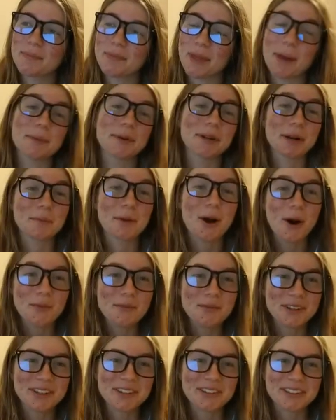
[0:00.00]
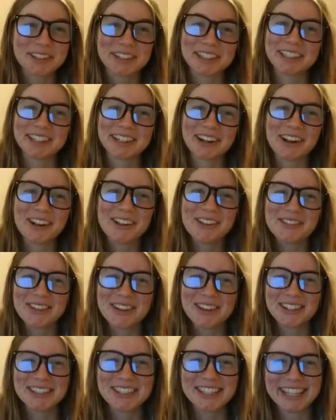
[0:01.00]
I mean, I'm hoping you're thinking all of
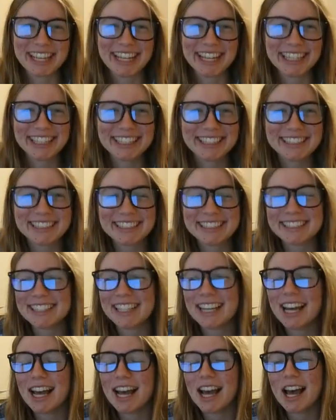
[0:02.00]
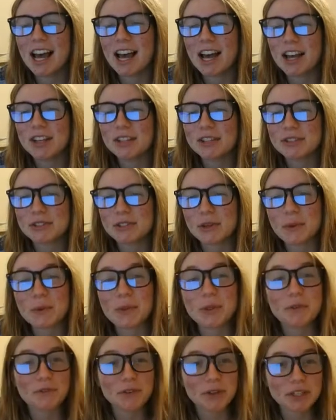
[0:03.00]
those things. So
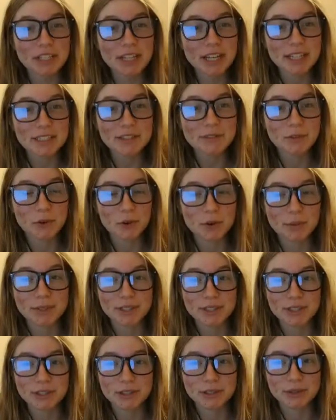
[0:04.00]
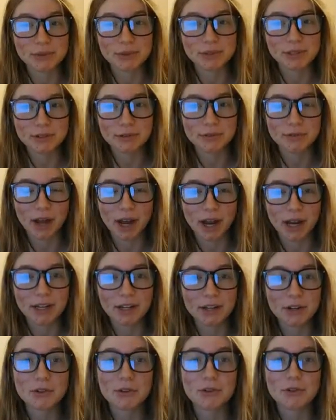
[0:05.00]
the vertex form is used to
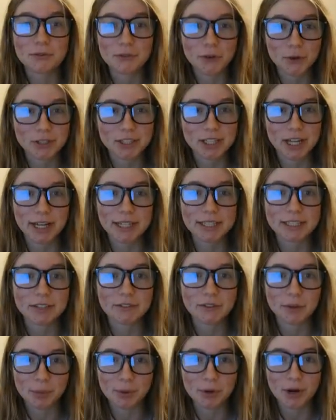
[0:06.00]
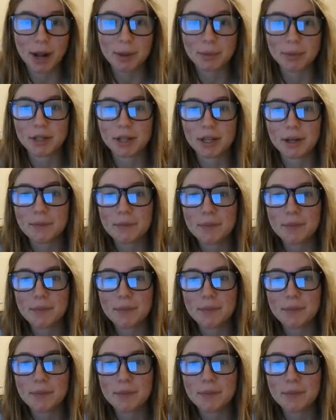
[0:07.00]
find the vertex of a parabola.